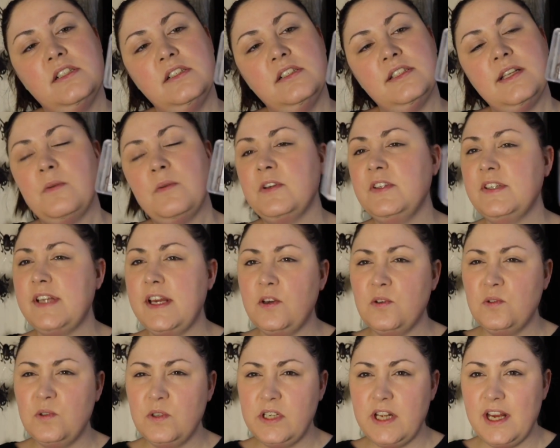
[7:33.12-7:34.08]
Is that what you say,
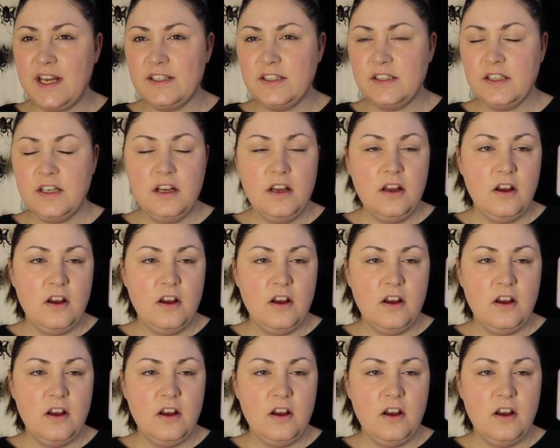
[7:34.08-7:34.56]
quartet?